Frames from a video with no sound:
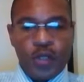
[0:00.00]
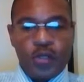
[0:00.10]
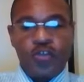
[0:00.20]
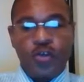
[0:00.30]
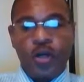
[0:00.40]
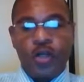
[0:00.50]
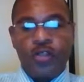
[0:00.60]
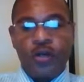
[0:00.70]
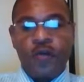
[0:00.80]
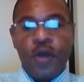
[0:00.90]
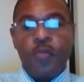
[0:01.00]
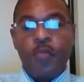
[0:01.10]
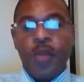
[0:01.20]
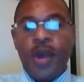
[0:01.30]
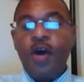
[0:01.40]
in charge of
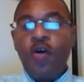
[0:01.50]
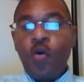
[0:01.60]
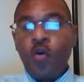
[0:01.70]
mail